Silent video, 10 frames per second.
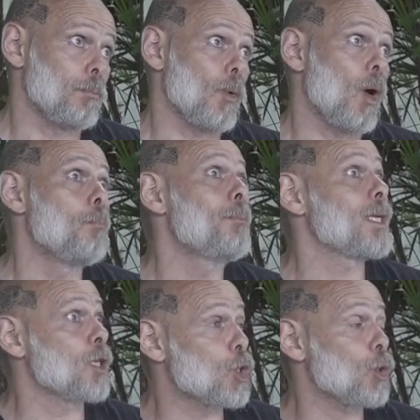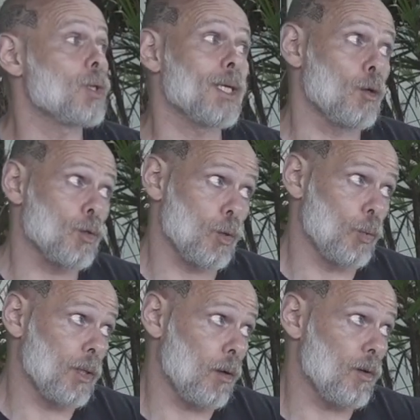Making sure you can also
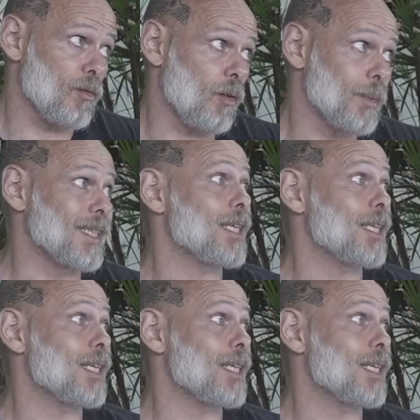recover from it.